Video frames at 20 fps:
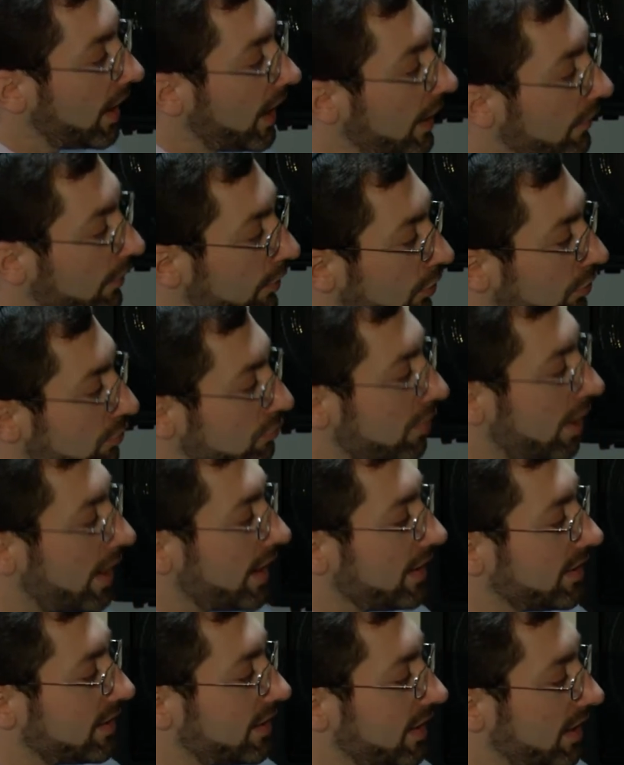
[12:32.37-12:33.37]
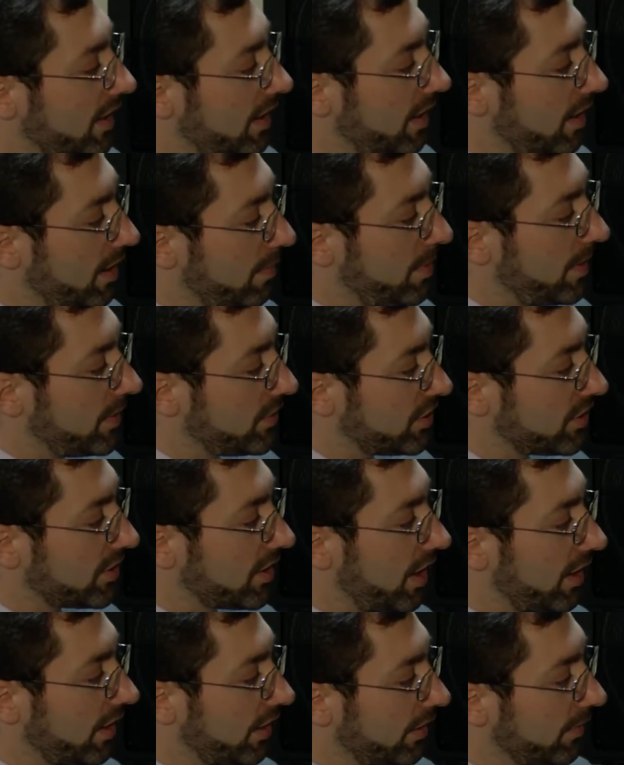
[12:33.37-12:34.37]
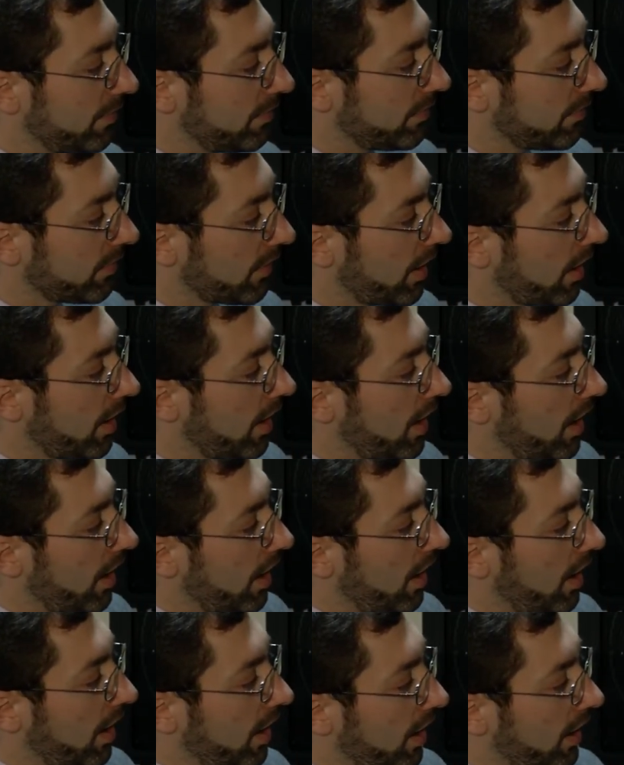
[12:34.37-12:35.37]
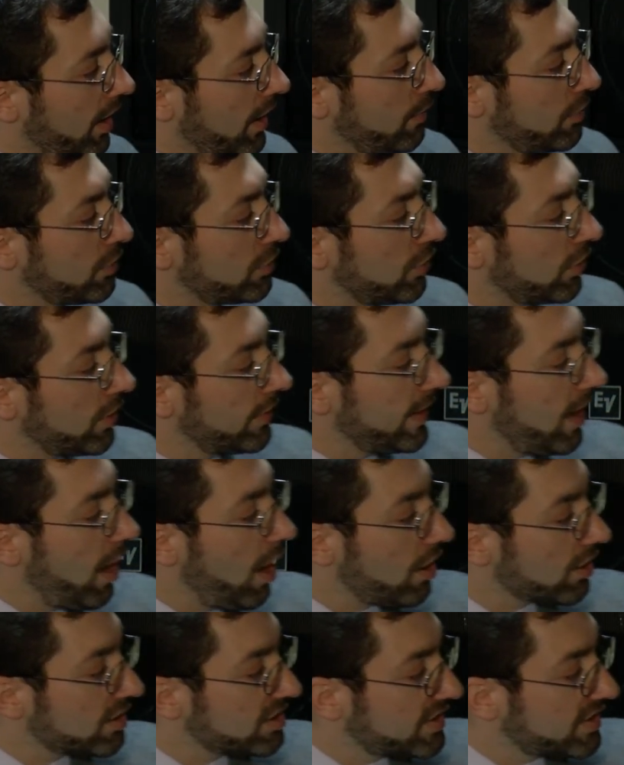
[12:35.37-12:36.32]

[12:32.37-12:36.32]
if we could just raise the picture slightly. If we just look at the arc